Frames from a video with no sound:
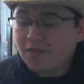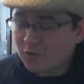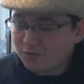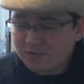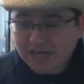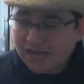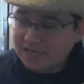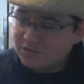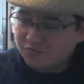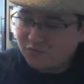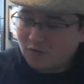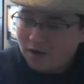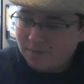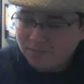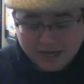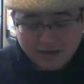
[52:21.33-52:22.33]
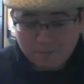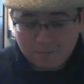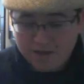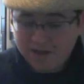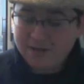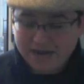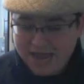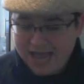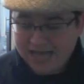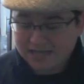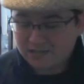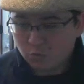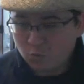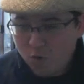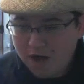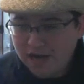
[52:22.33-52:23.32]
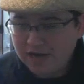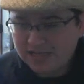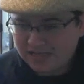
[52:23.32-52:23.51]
those guys are from like Mega Man X One